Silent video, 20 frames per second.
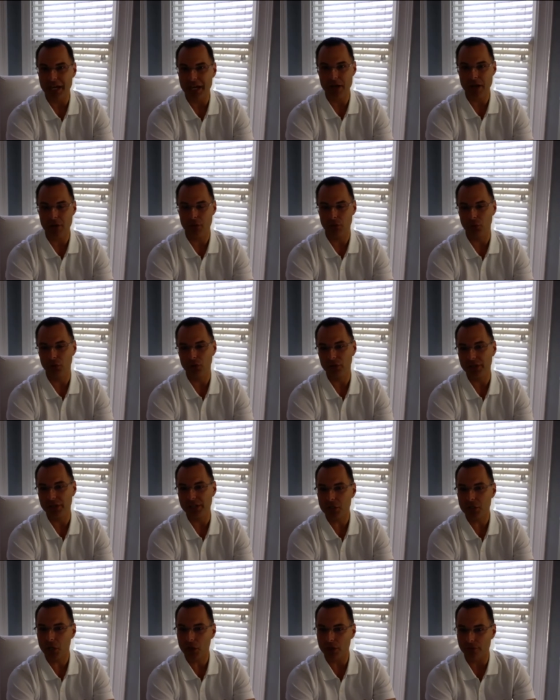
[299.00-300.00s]
And
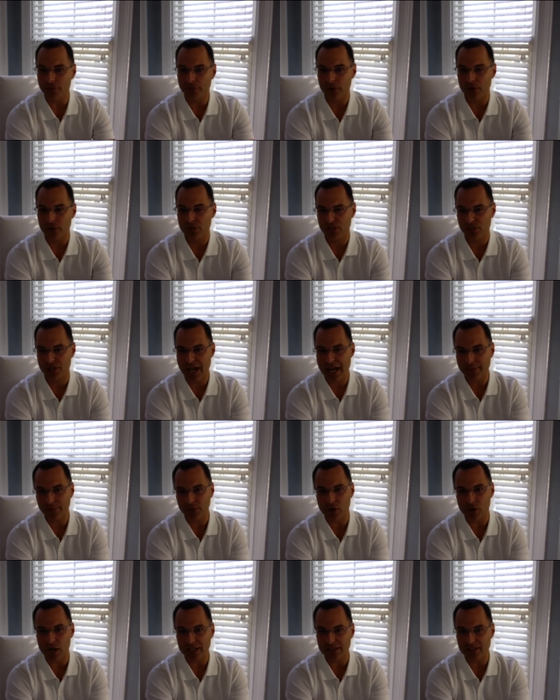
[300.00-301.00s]
really, the first
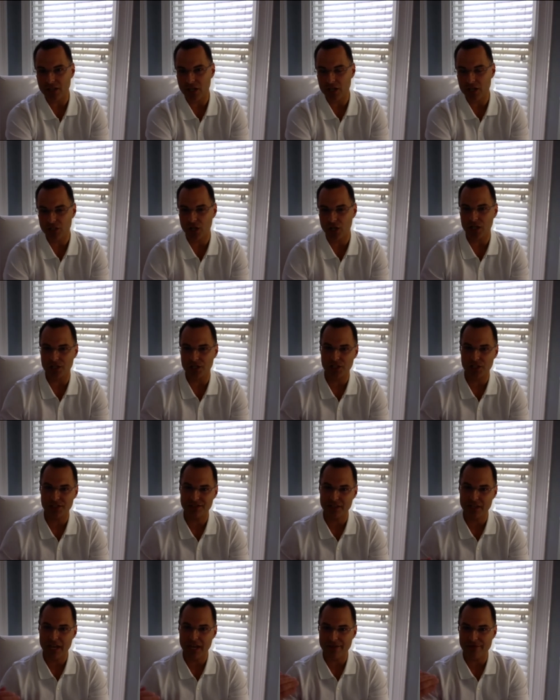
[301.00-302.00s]
chapter I touch on just the